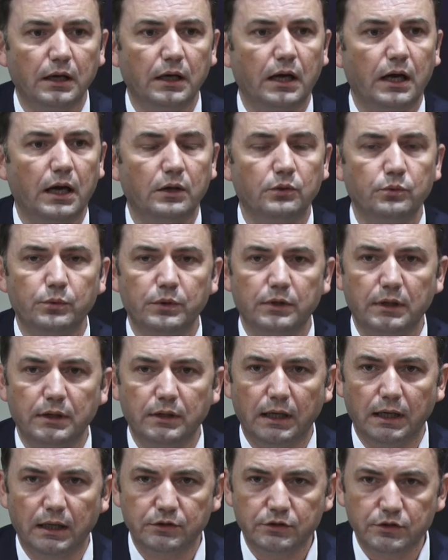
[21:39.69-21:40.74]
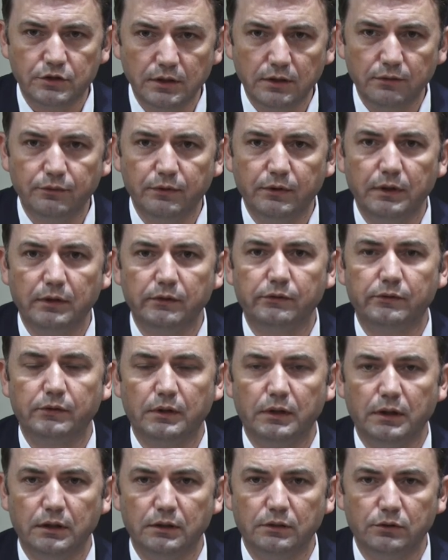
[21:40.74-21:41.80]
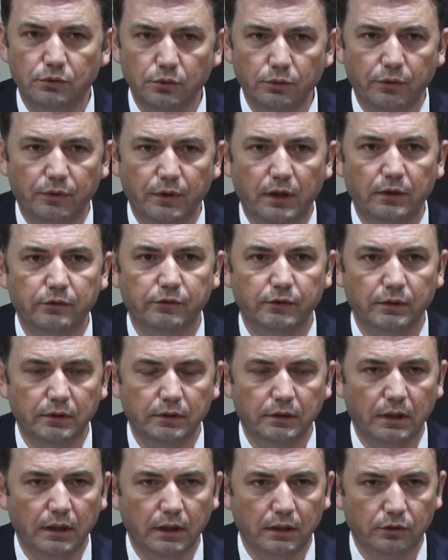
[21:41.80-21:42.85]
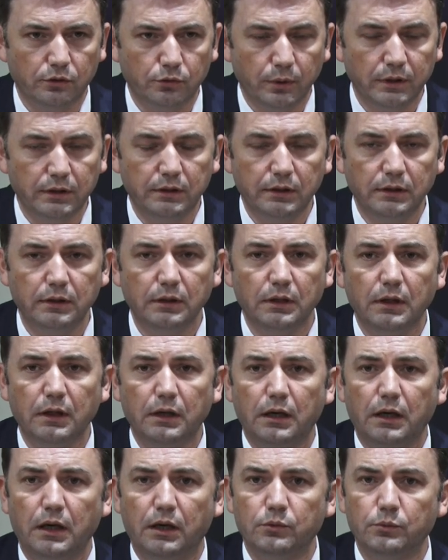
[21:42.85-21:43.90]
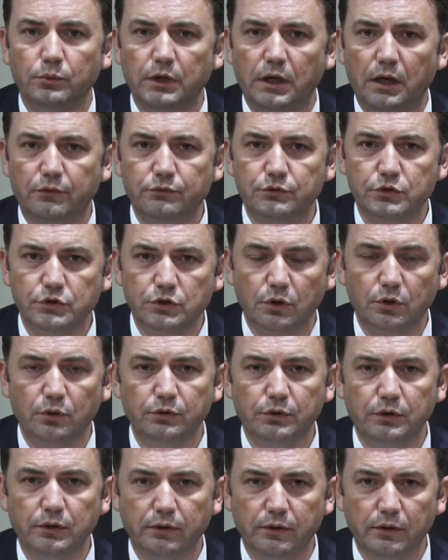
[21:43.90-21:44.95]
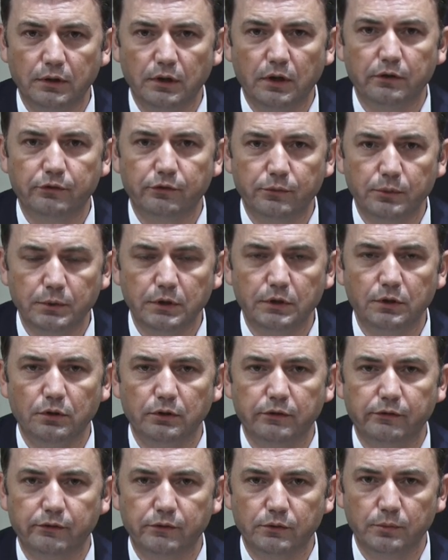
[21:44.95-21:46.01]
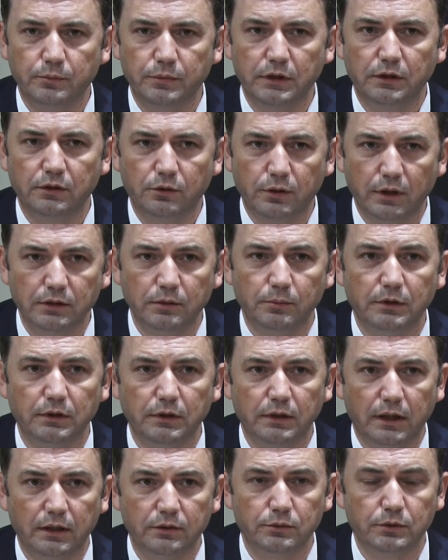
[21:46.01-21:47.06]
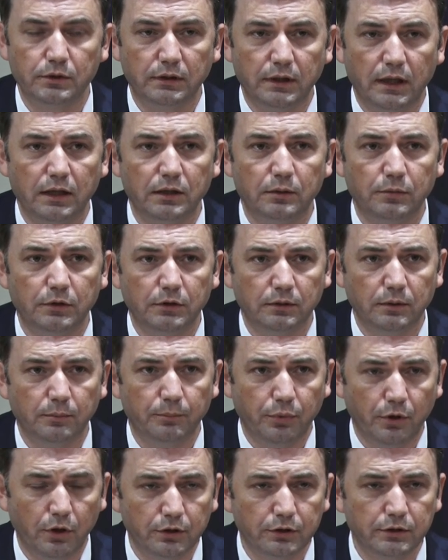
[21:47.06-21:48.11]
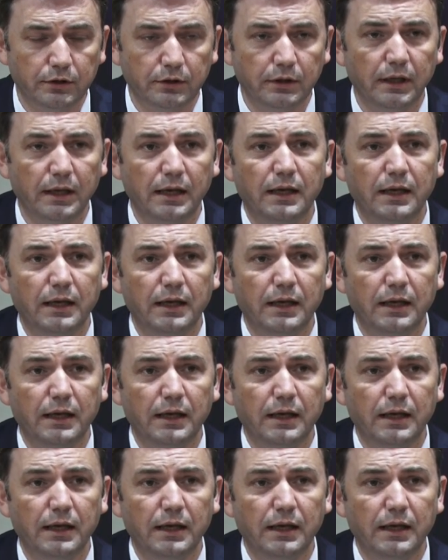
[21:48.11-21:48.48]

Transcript: and we achieved this in 2020, and we have shown in the last 3 years to be credible and reliable partner,